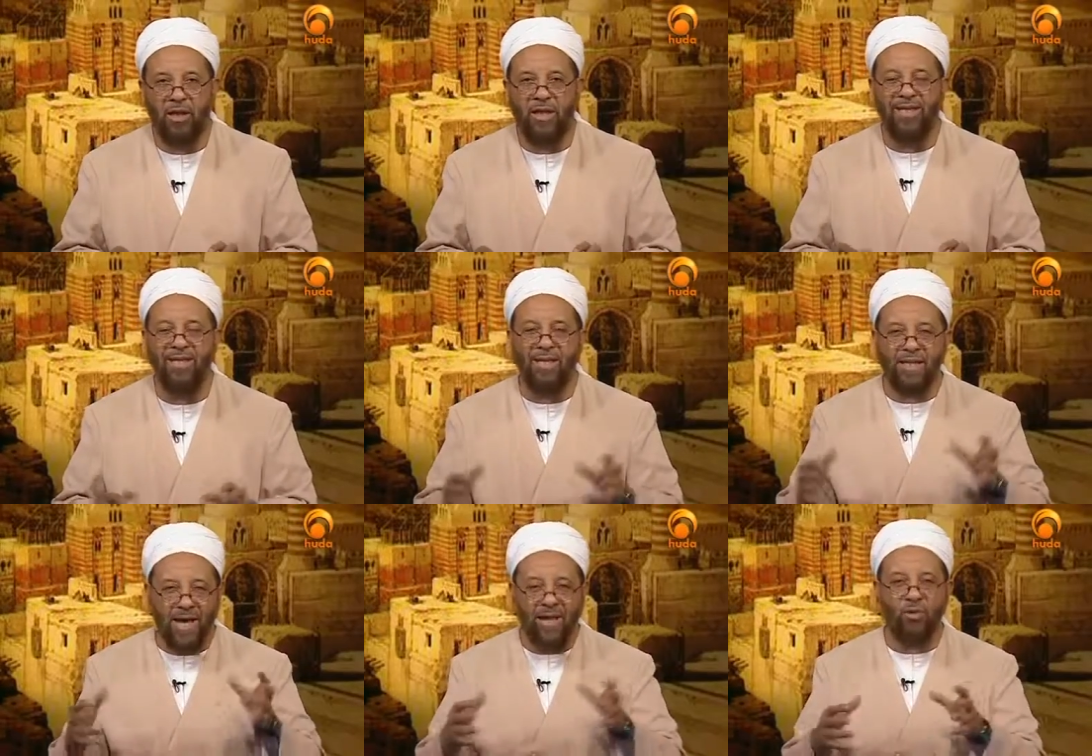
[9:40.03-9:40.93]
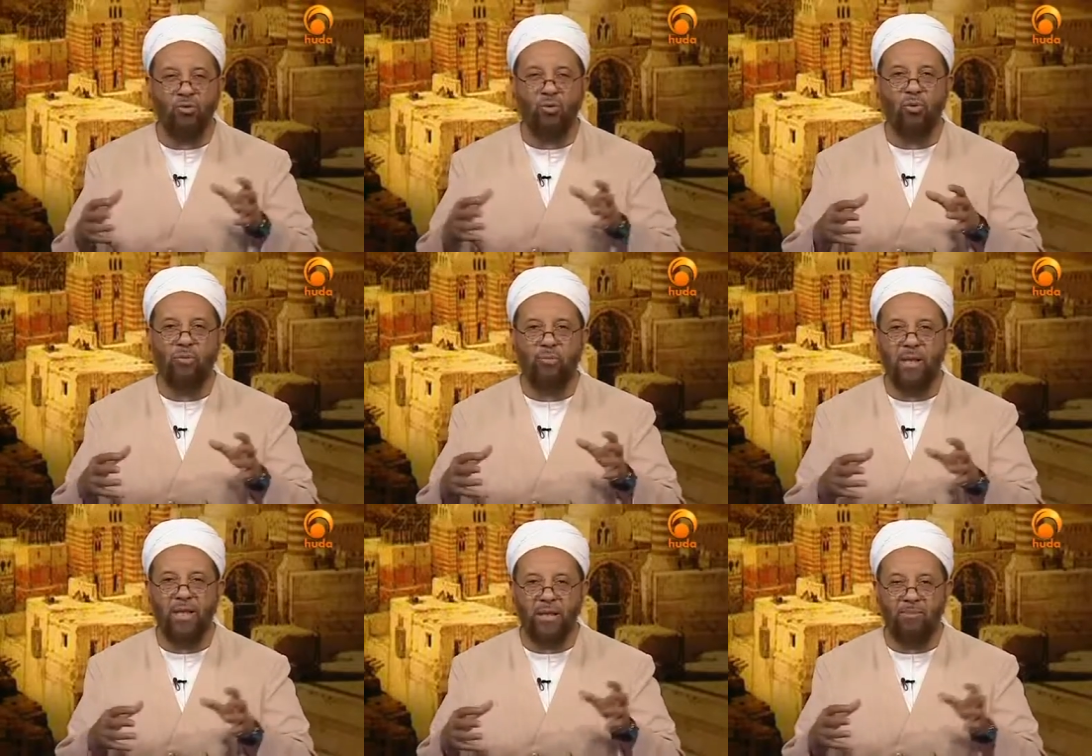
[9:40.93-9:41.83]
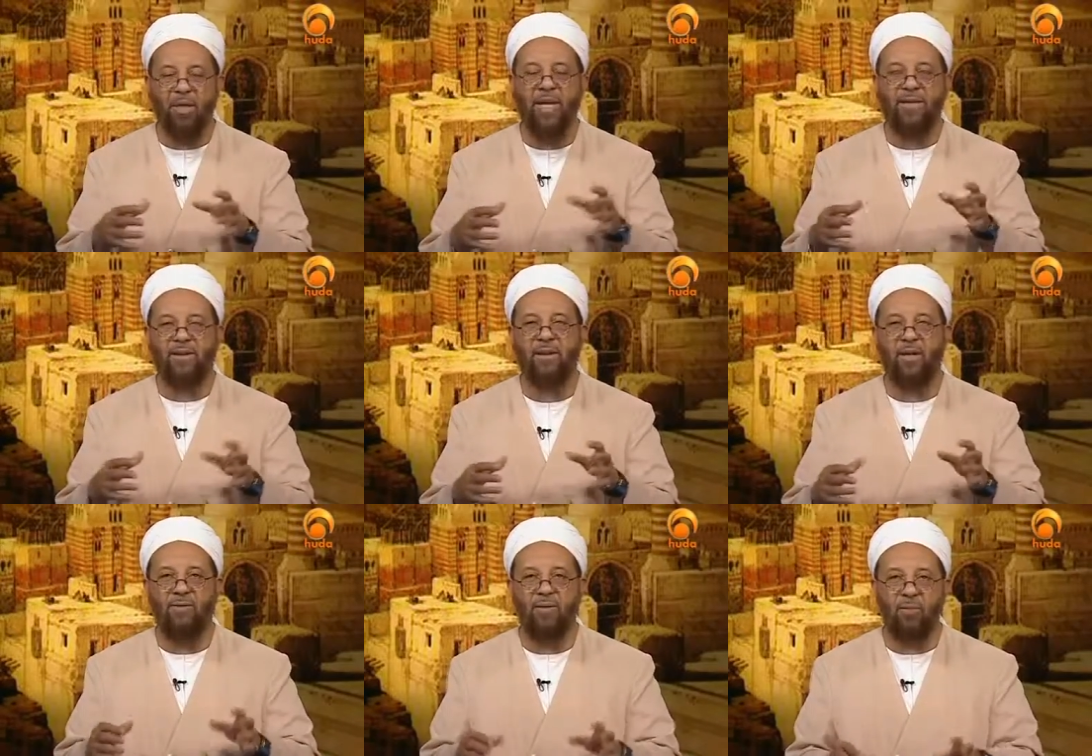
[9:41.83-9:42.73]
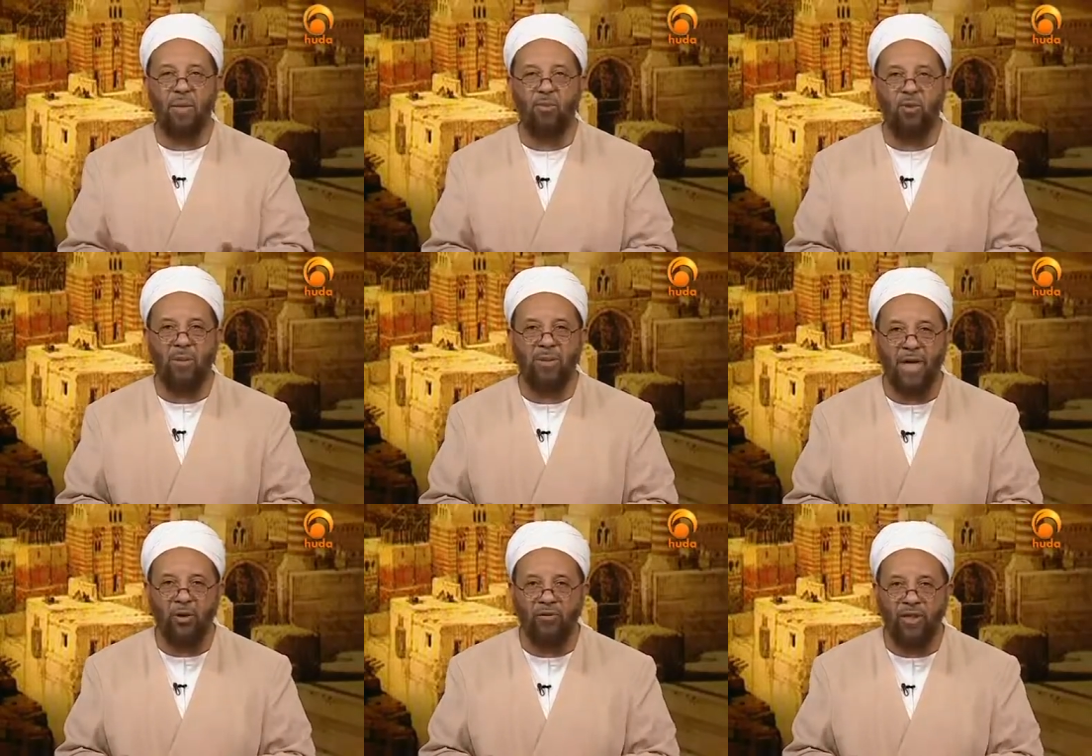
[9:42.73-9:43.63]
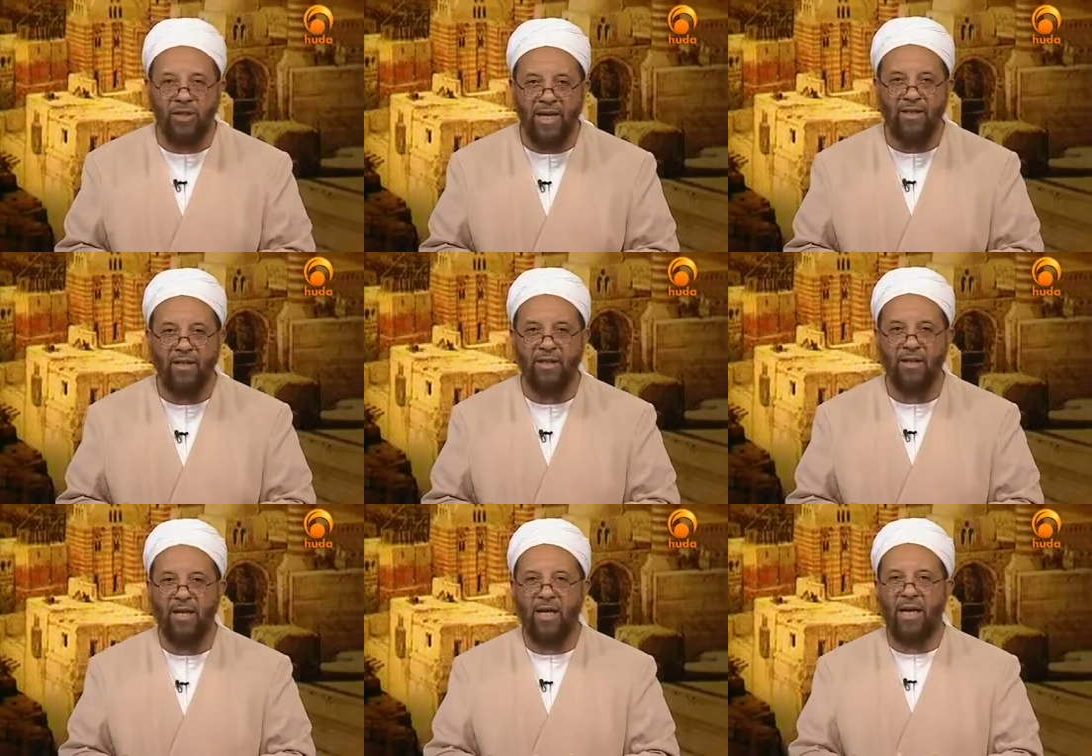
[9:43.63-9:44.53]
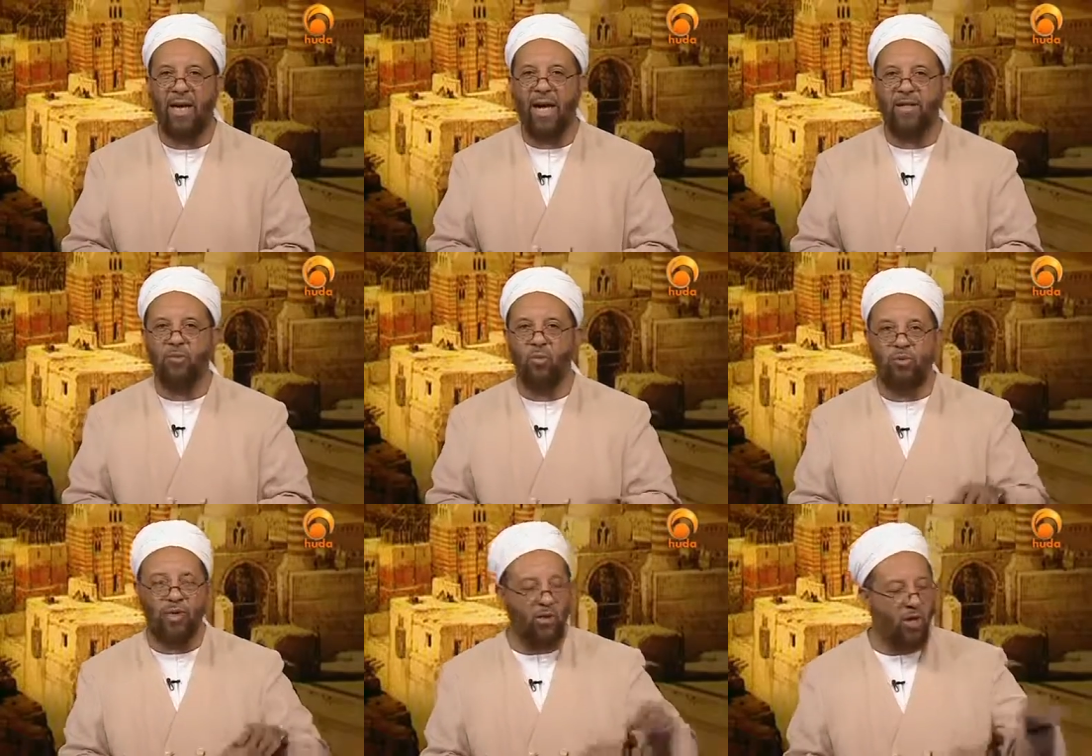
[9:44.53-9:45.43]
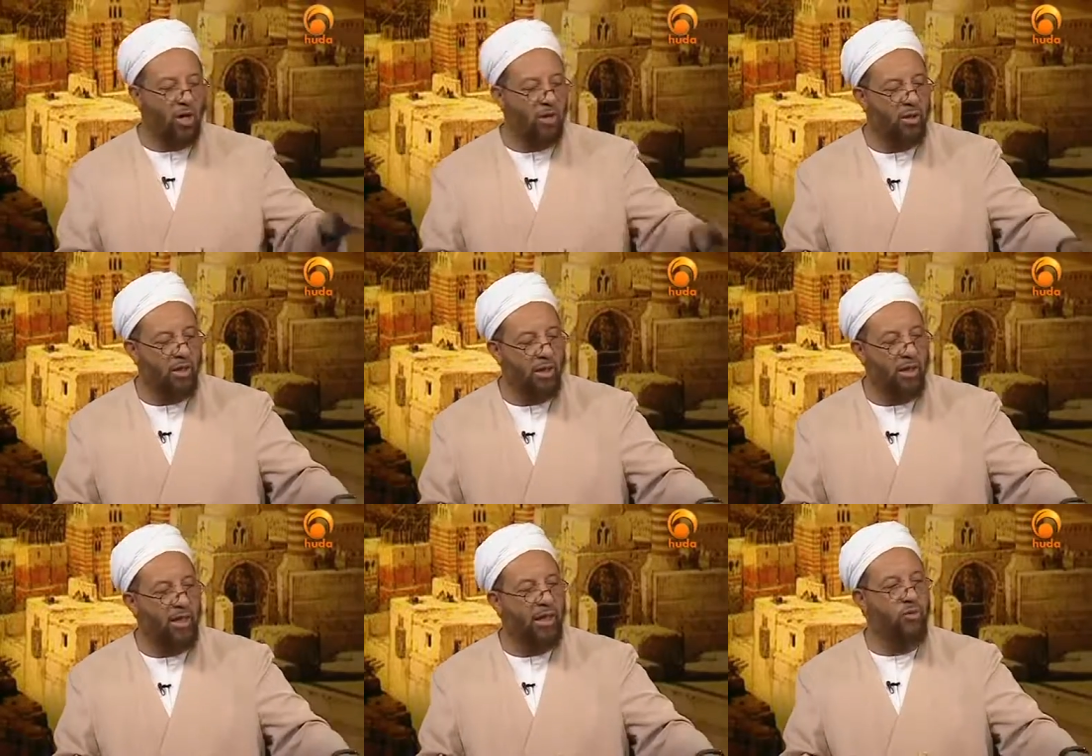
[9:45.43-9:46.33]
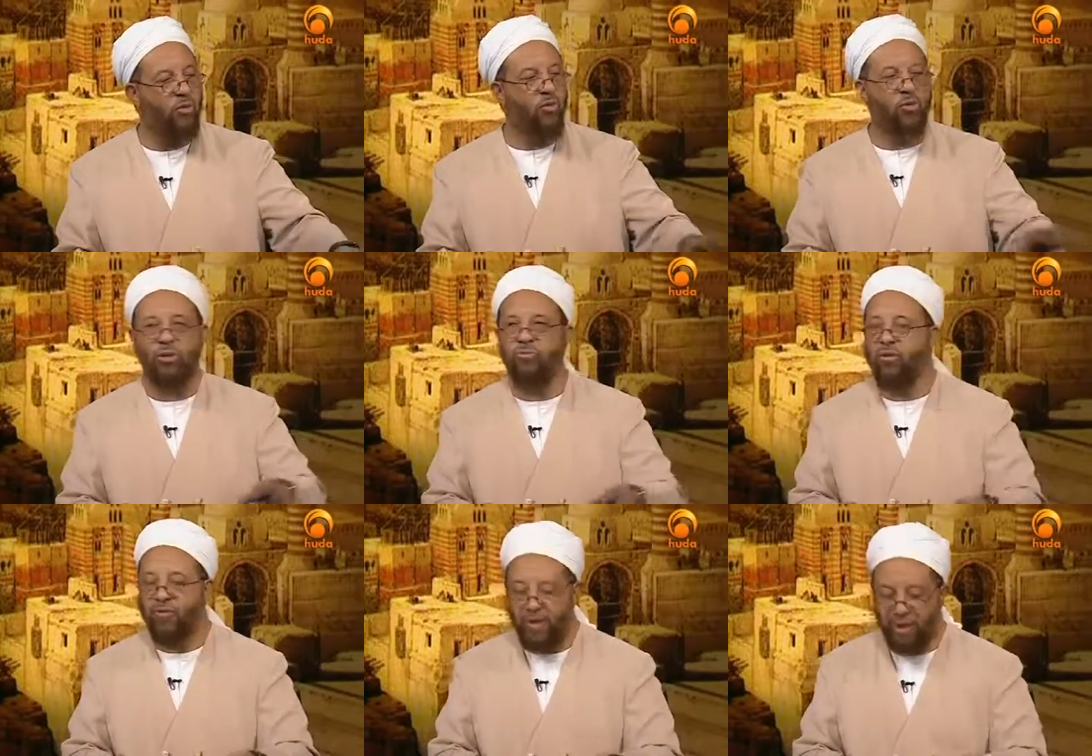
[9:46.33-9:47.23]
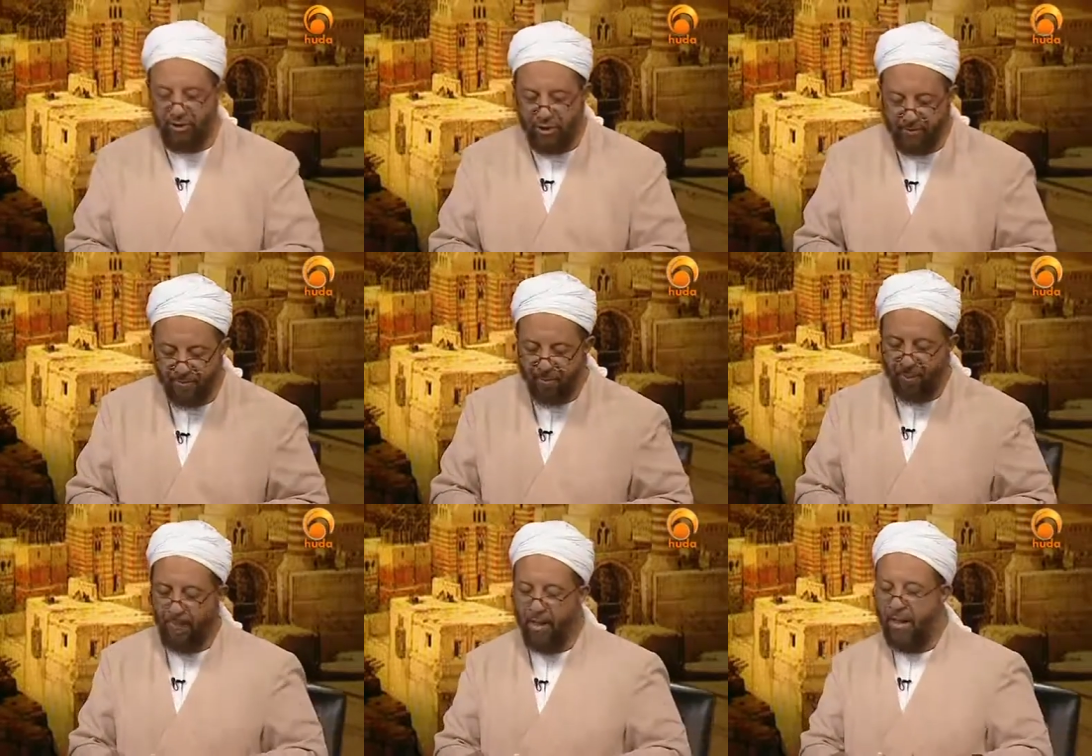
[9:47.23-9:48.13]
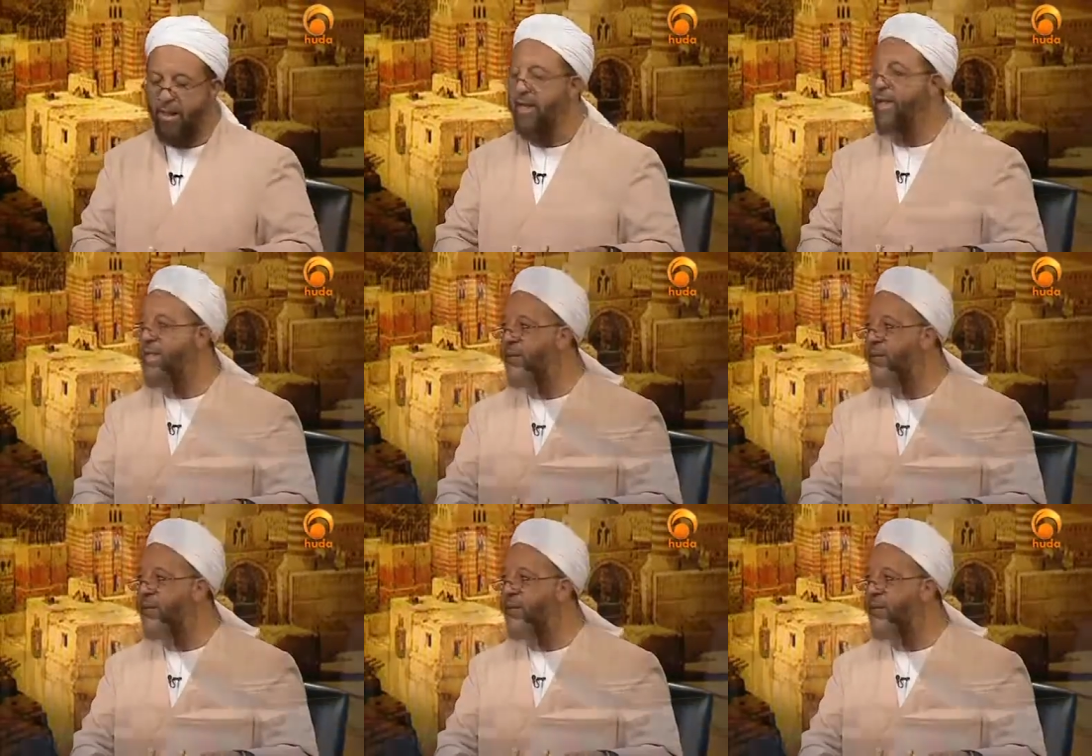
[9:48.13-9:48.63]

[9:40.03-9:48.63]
It is a natural meeting place for people coming out of the desert and moving along into the river area. It is